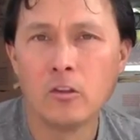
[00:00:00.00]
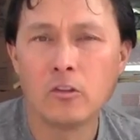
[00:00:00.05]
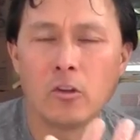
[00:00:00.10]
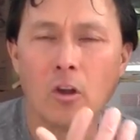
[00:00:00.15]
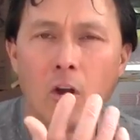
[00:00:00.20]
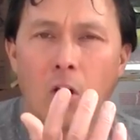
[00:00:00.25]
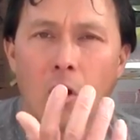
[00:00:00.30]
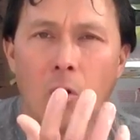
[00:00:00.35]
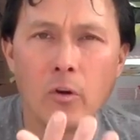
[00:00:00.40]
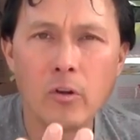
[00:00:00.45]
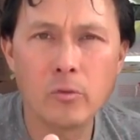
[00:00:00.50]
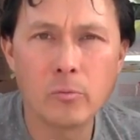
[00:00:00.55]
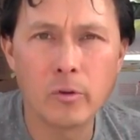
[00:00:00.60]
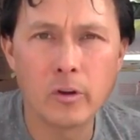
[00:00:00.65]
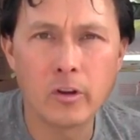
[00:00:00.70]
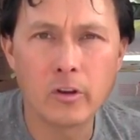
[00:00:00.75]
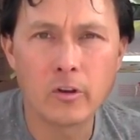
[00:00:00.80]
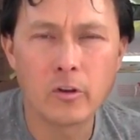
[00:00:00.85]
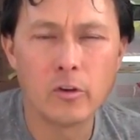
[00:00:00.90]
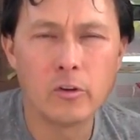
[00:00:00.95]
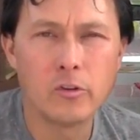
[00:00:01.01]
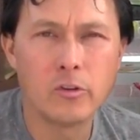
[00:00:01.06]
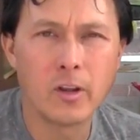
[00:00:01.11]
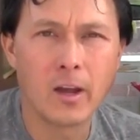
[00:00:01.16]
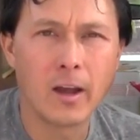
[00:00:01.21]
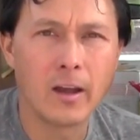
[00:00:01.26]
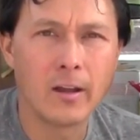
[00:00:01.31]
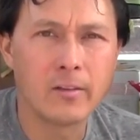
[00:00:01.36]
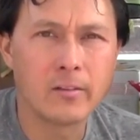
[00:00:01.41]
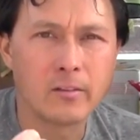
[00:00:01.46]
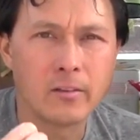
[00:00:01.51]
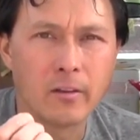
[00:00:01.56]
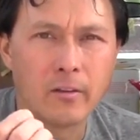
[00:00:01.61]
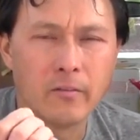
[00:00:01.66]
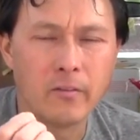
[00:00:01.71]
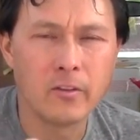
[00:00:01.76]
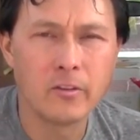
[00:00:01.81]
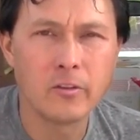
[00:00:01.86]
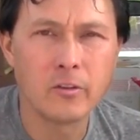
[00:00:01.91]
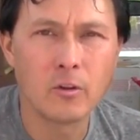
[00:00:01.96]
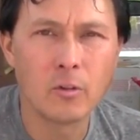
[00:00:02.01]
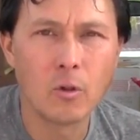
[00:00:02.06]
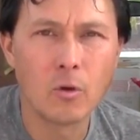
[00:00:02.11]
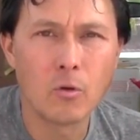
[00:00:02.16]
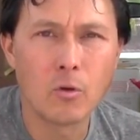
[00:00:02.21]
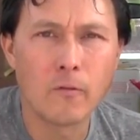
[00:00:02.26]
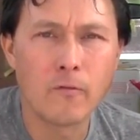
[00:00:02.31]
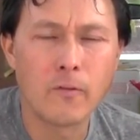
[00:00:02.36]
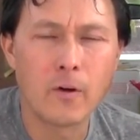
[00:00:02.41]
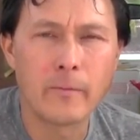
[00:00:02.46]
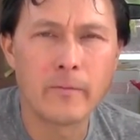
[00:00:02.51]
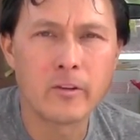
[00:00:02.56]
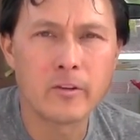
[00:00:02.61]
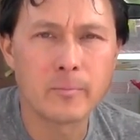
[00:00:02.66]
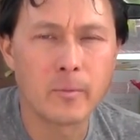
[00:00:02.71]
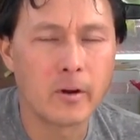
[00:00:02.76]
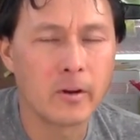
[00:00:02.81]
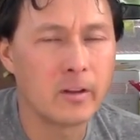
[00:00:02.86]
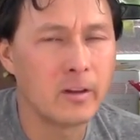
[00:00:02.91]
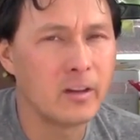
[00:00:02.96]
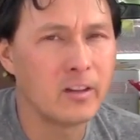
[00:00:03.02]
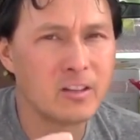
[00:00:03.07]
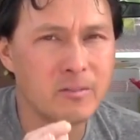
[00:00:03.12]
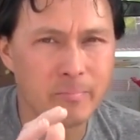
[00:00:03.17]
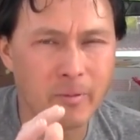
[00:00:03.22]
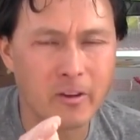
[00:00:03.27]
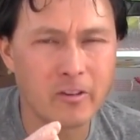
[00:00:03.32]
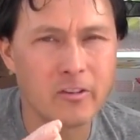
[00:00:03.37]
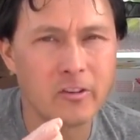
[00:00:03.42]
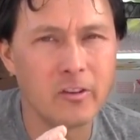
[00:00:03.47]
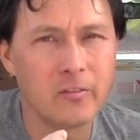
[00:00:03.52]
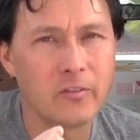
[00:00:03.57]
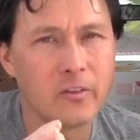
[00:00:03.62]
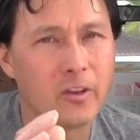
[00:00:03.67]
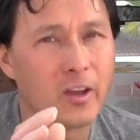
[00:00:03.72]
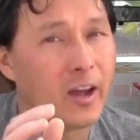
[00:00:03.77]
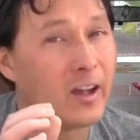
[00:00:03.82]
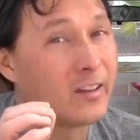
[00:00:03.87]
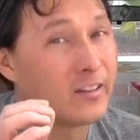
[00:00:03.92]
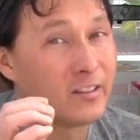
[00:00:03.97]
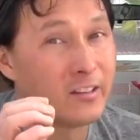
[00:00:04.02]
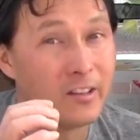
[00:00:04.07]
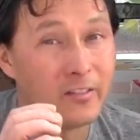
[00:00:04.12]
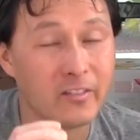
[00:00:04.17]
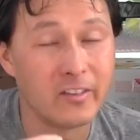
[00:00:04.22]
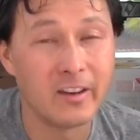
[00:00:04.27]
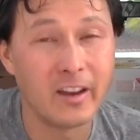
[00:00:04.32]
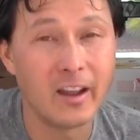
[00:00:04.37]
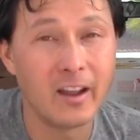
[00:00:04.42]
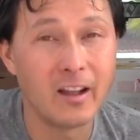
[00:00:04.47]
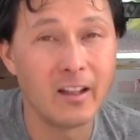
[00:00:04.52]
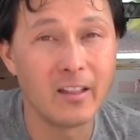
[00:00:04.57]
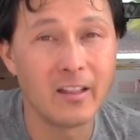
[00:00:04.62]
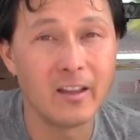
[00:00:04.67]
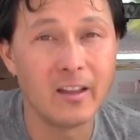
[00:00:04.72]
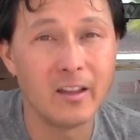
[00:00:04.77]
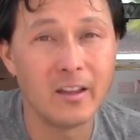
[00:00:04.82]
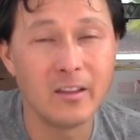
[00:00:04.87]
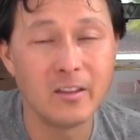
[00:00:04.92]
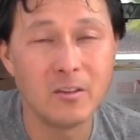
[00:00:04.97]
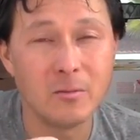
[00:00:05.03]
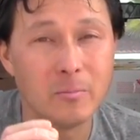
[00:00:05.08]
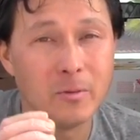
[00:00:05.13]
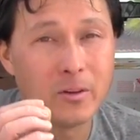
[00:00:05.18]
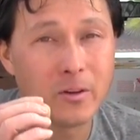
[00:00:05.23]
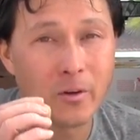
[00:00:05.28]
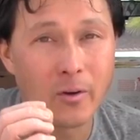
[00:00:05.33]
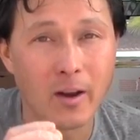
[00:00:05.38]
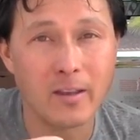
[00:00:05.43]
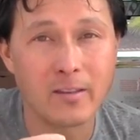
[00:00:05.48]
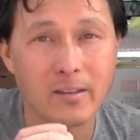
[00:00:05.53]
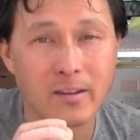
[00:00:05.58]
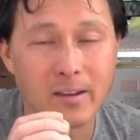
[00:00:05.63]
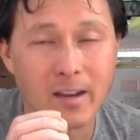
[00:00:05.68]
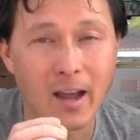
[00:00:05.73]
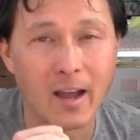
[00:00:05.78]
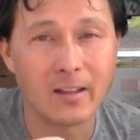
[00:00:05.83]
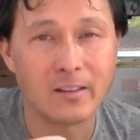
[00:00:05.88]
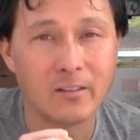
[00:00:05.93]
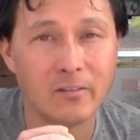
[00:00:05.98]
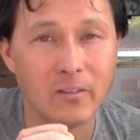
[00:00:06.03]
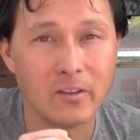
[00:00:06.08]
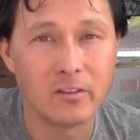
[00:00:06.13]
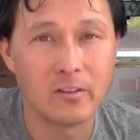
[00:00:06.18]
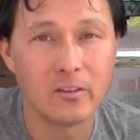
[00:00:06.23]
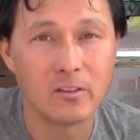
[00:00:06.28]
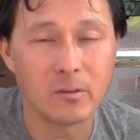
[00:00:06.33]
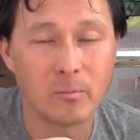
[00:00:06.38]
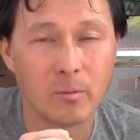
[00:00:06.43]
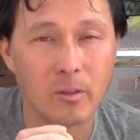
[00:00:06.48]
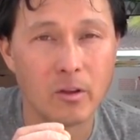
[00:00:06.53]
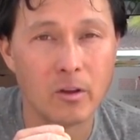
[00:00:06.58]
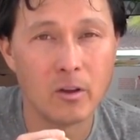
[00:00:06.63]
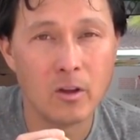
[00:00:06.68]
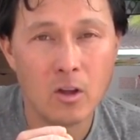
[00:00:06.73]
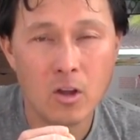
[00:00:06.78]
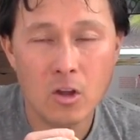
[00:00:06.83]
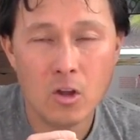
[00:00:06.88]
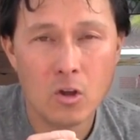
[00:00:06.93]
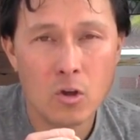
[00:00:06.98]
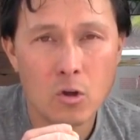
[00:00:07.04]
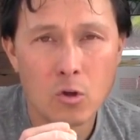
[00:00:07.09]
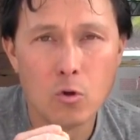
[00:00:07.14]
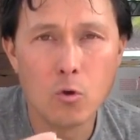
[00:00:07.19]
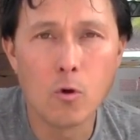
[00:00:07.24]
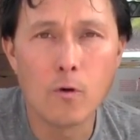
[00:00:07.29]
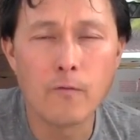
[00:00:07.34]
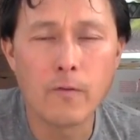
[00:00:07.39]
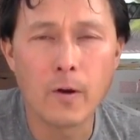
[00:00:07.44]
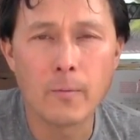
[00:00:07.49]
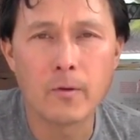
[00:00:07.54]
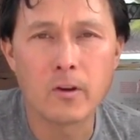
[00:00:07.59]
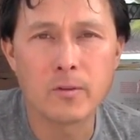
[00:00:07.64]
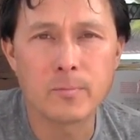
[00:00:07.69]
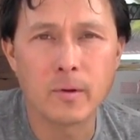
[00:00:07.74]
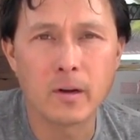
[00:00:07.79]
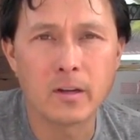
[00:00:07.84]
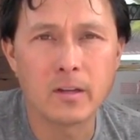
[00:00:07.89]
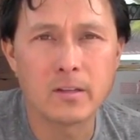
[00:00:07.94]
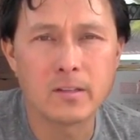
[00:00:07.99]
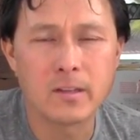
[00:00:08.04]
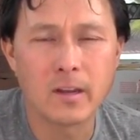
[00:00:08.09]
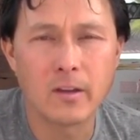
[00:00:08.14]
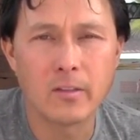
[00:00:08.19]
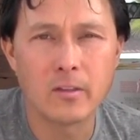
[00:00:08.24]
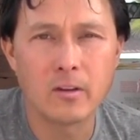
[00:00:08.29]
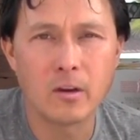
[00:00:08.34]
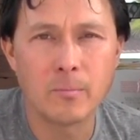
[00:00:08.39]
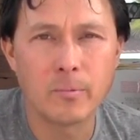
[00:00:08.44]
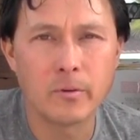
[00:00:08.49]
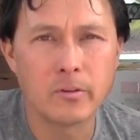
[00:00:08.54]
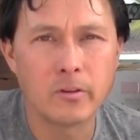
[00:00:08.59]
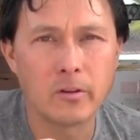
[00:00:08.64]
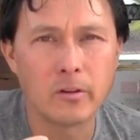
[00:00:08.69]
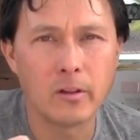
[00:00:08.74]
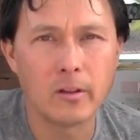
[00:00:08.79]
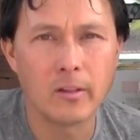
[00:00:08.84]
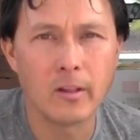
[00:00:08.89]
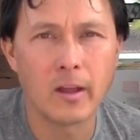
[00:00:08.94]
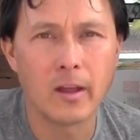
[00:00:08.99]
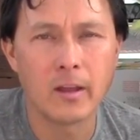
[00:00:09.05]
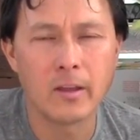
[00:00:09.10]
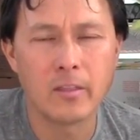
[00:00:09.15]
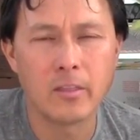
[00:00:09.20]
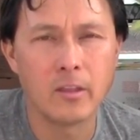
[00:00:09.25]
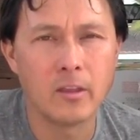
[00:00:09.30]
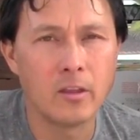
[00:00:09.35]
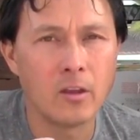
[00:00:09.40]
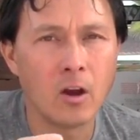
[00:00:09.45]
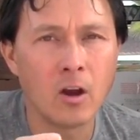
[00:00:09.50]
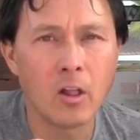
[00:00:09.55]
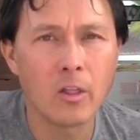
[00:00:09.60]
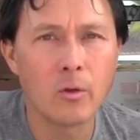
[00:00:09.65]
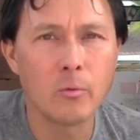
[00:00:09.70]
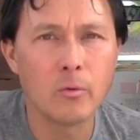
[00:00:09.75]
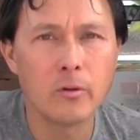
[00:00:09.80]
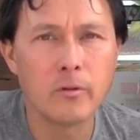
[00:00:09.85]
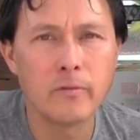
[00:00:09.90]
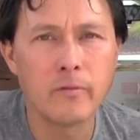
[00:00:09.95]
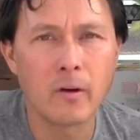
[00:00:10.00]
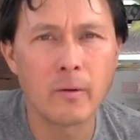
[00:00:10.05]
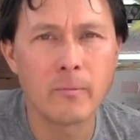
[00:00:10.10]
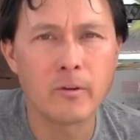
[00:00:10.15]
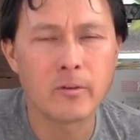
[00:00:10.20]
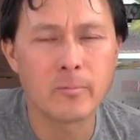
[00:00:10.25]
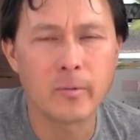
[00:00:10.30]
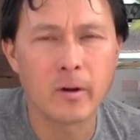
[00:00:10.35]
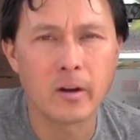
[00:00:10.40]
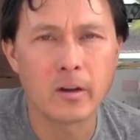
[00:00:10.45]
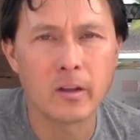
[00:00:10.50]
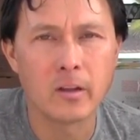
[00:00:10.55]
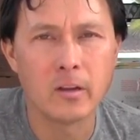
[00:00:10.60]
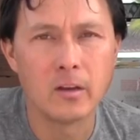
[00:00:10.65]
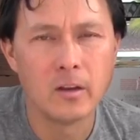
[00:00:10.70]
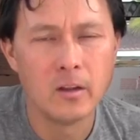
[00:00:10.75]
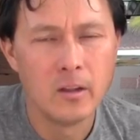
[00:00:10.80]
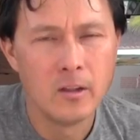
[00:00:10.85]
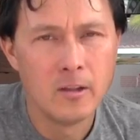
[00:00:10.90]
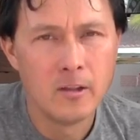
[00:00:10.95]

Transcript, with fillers: So I always want to encourage you guys to visit your local farmers market, especially if you guys live in L A. You'd be crazy not to visit some of the cool farmers markets down there, particularly like the Hollywood farmers market